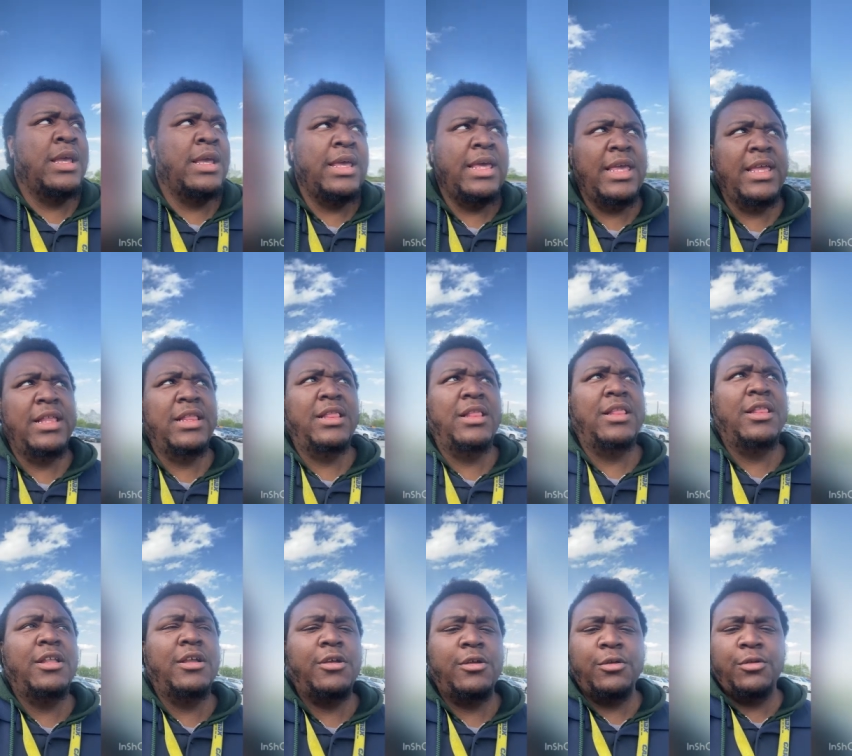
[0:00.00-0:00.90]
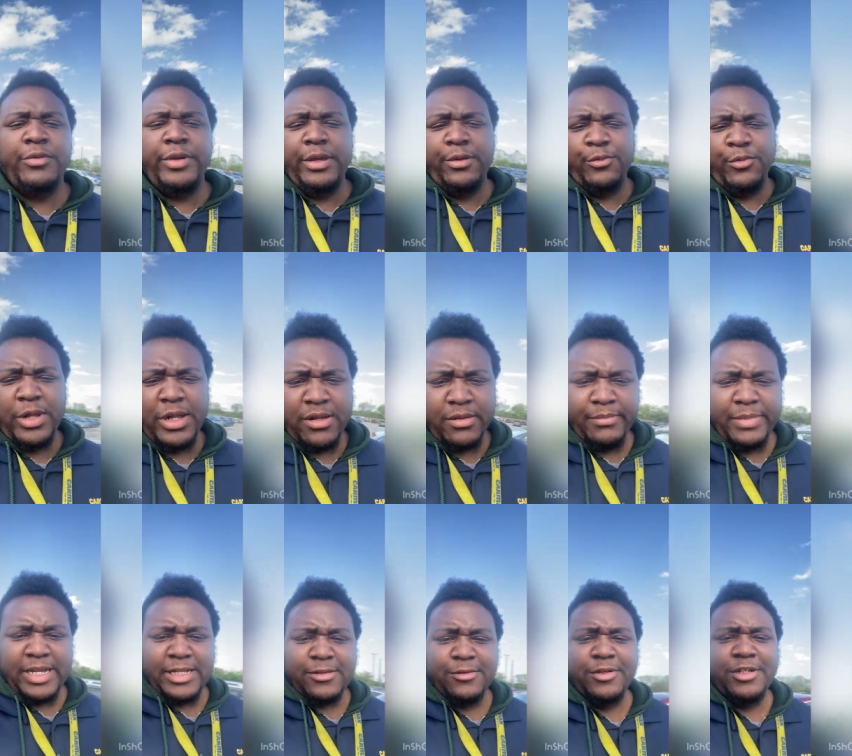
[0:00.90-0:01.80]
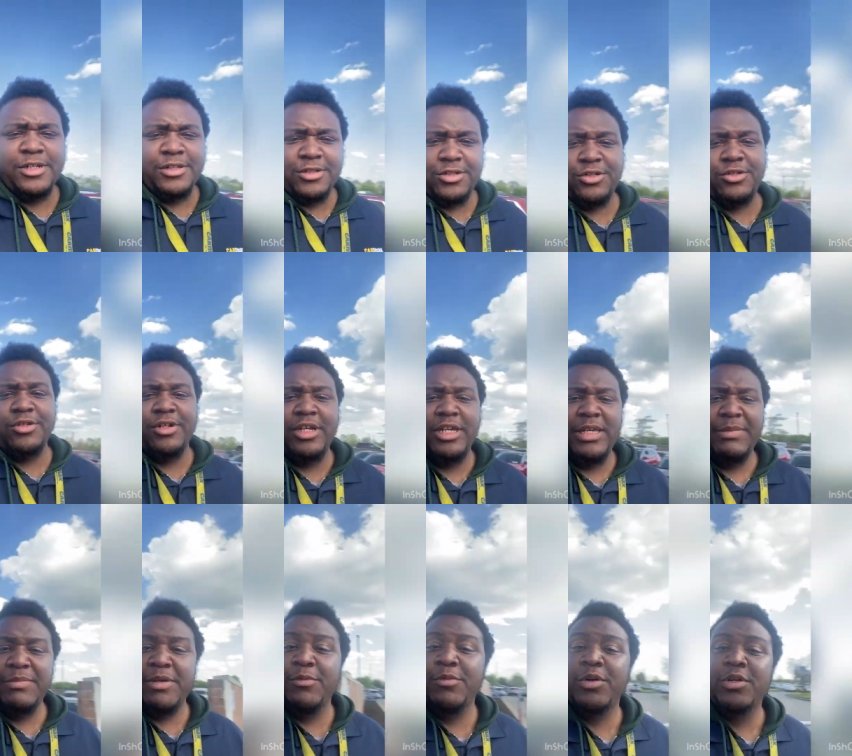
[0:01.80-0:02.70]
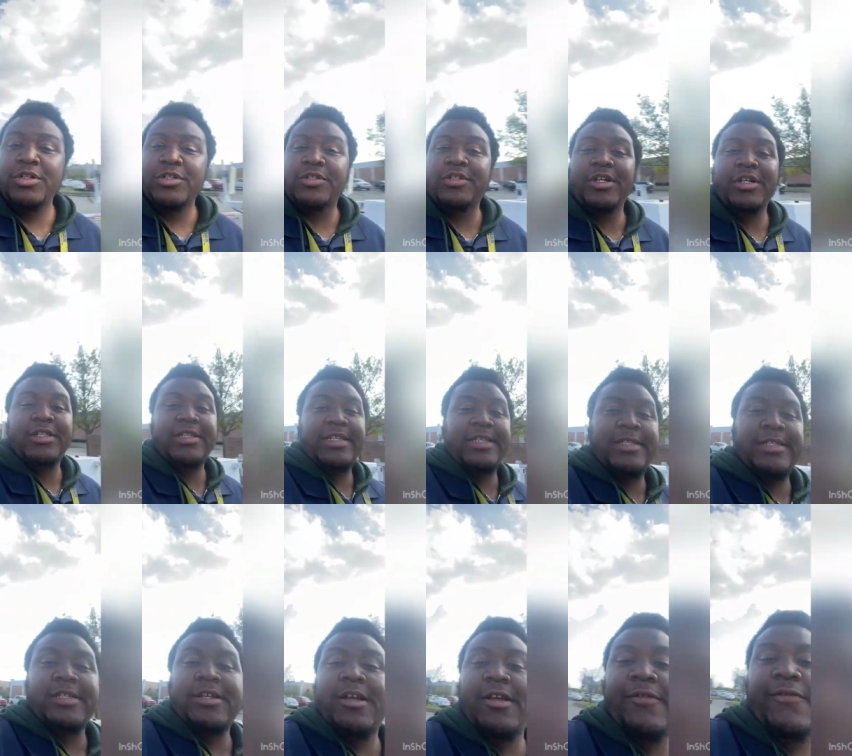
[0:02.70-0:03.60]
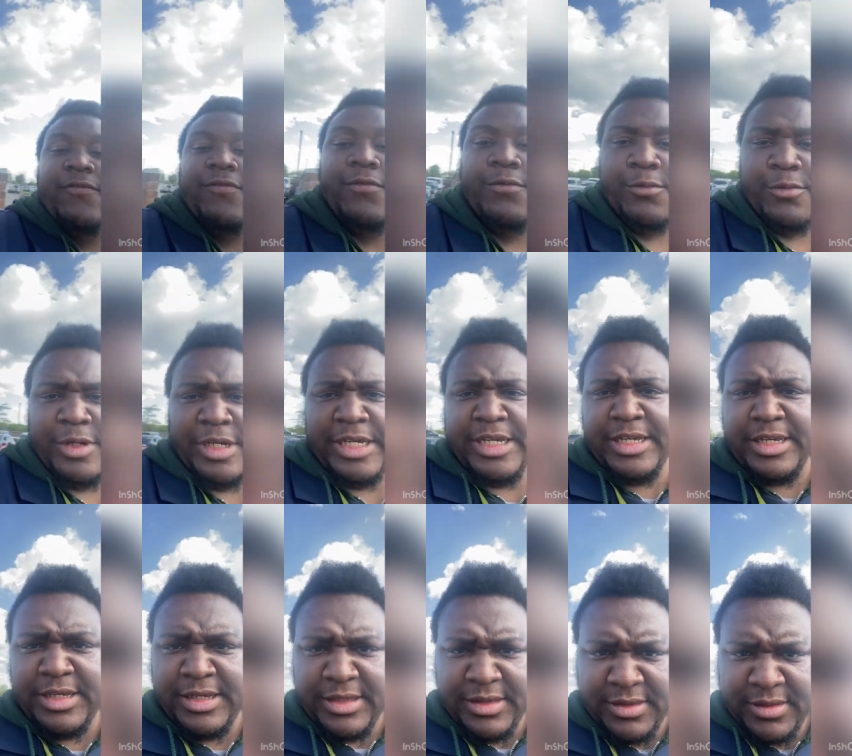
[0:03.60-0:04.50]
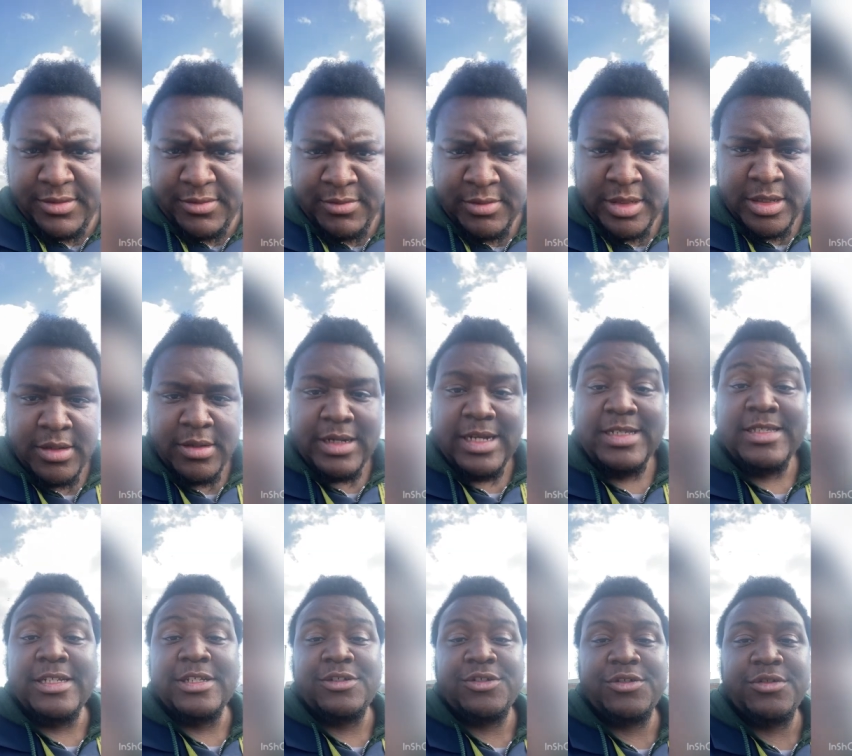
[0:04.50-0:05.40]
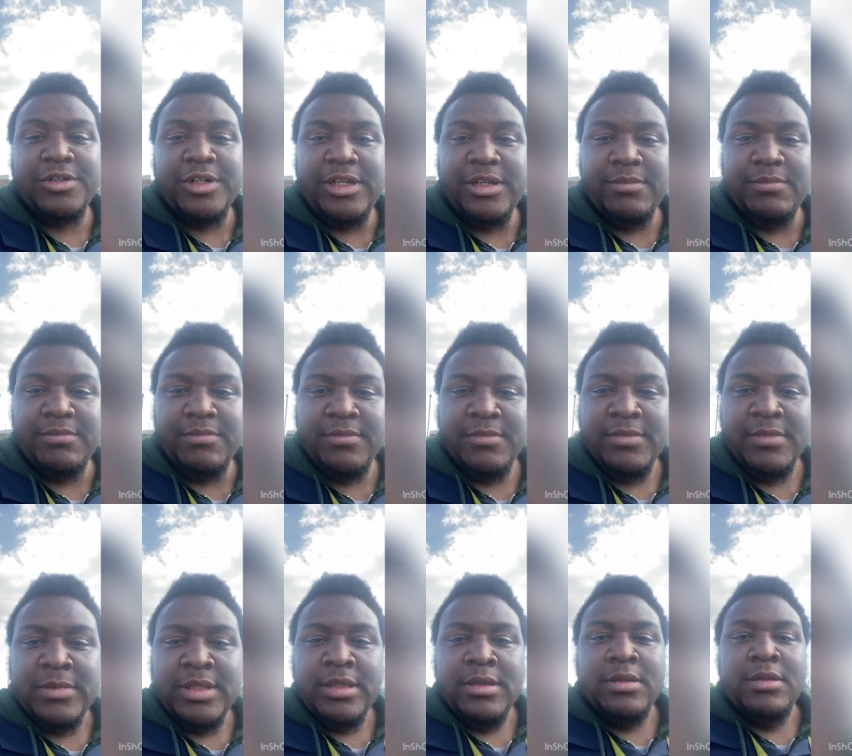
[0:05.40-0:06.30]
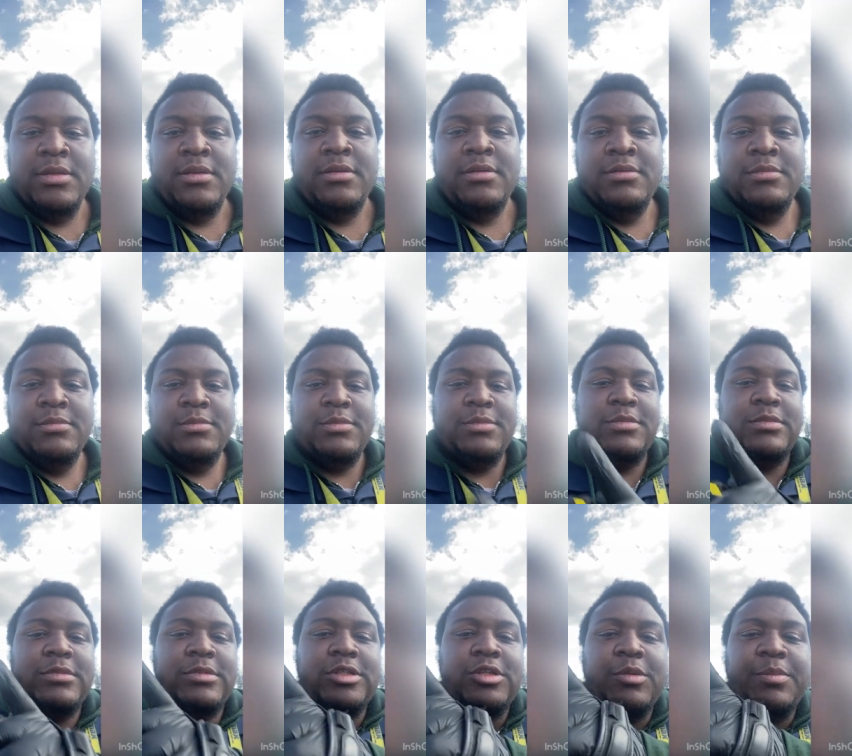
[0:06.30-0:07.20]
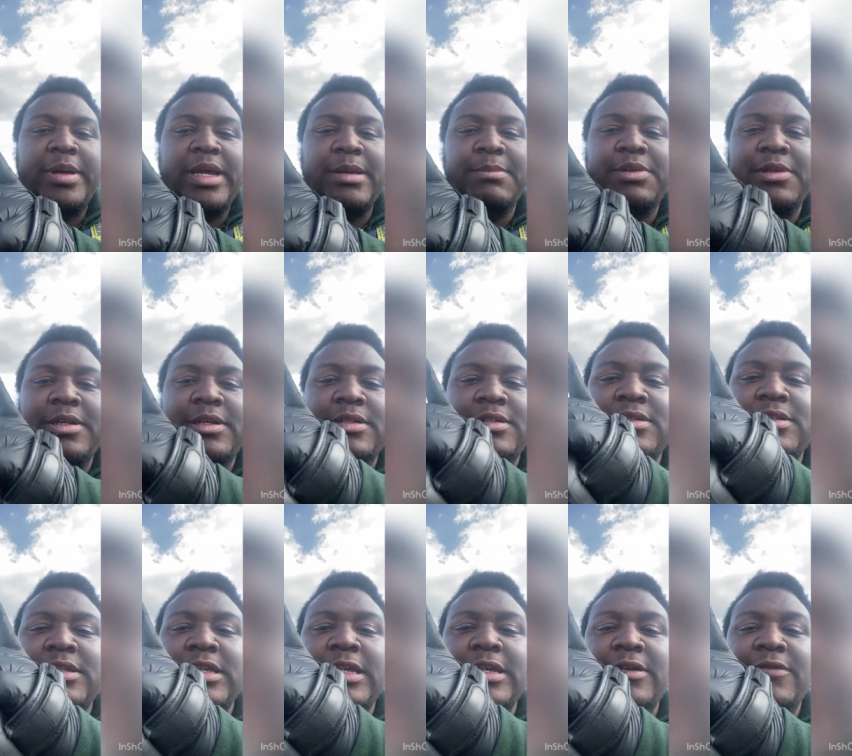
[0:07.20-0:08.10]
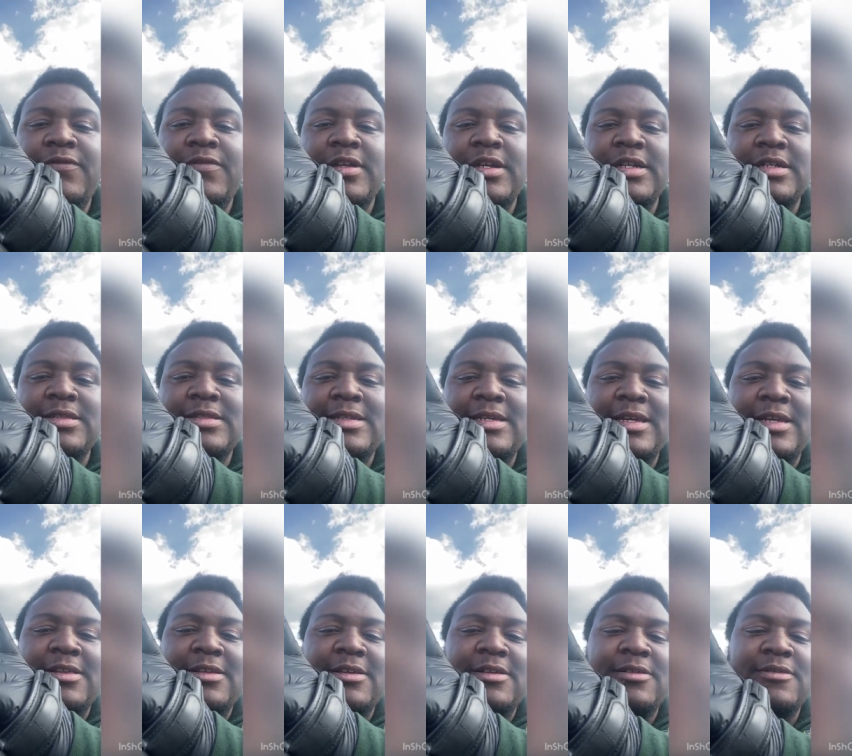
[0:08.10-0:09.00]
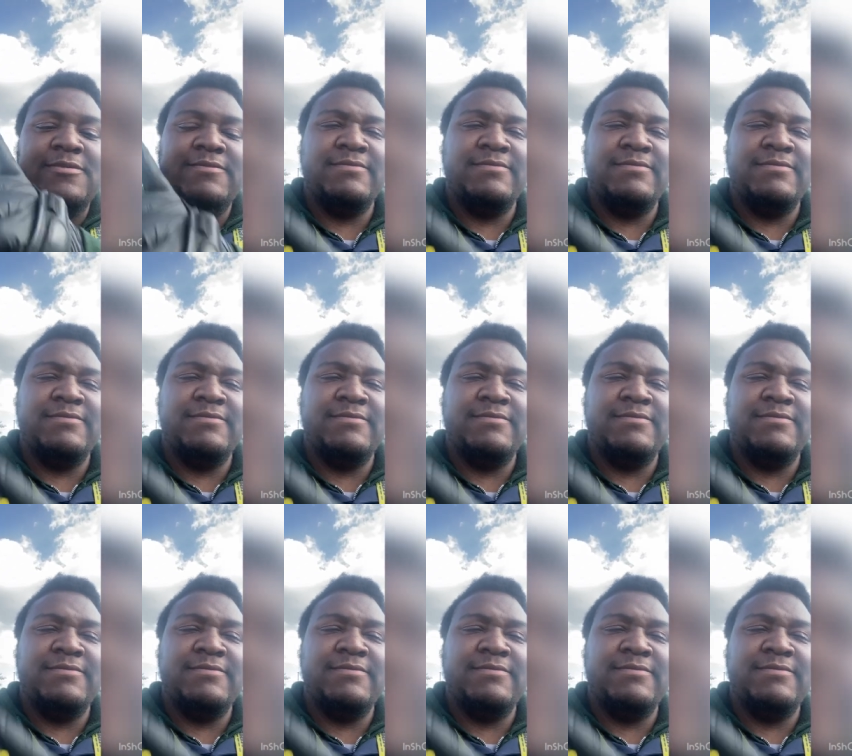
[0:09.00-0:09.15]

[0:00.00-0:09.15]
Hello and welcome back to another stream, and we're going to start this off with, I said stream, two biplanes flying together.